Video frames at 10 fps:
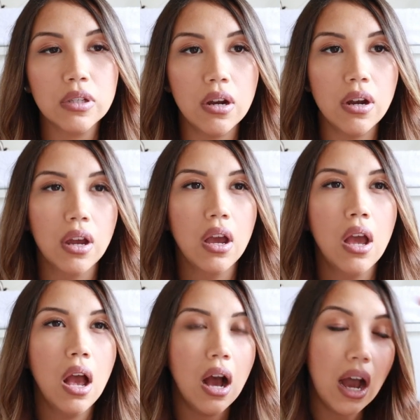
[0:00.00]
So
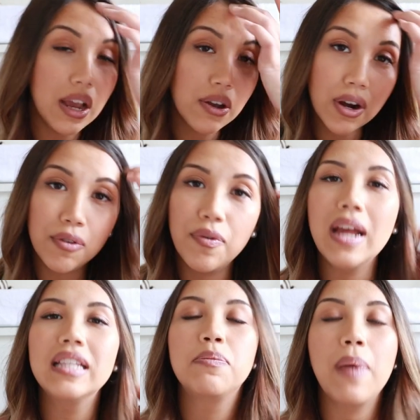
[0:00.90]
I got a
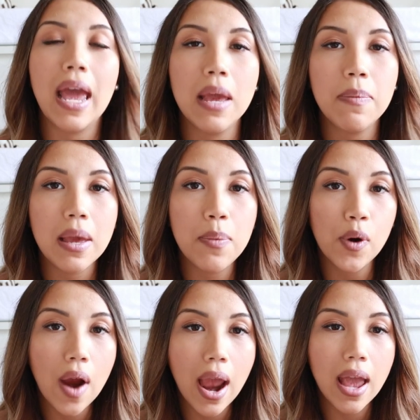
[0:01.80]
Reds Baby
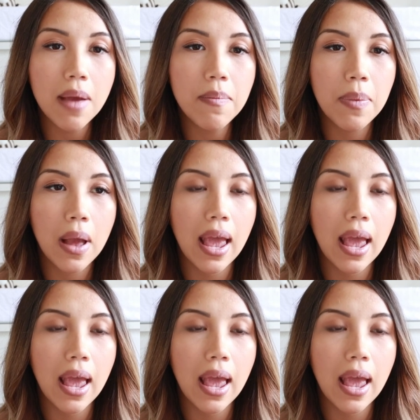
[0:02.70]
pram,